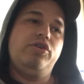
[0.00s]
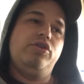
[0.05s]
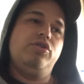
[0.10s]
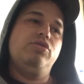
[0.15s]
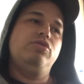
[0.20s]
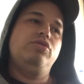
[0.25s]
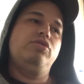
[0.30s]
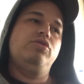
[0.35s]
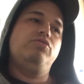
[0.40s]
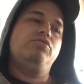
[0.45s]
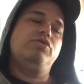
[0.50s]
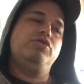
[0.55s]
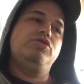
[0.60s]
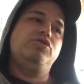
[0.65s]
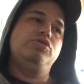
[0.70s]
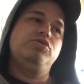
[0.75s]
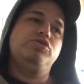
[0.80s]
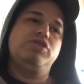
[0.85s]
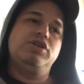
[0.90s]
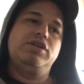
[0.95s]
you're
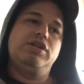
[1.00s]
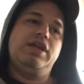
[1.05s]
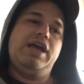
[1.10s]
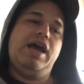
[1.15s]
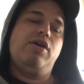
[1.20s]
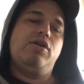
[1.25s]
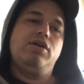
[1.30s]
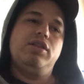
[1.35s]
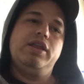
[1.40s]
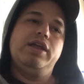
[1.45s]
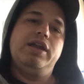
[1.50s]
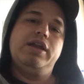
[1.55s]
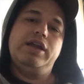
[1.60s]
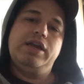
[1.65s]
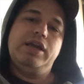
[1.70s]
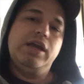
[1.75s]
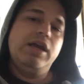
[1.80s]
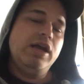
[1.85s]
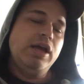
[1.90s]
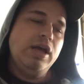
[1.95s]
reducing the
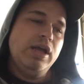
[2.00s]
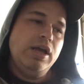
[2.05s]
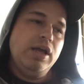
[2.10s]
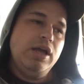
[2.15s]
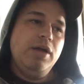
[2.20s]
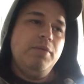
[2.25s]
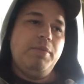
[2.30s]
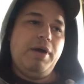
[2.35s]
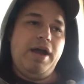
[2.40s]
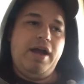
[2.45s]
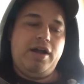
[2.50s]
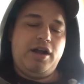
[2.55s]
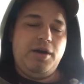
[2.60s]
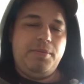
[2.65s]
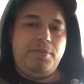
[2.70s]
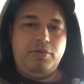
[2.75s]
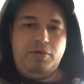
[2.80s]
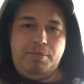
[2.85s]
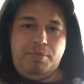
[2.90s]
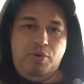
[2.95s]
alkalinity by a
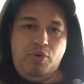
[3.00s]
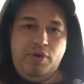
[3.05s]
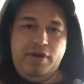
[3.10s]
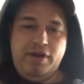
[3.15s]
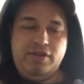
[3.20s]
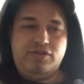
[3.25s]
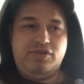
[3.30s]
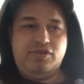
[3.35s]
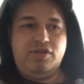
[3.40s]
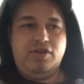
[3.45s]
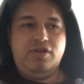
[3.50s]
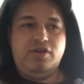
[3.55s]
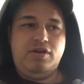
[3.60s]
couple of points.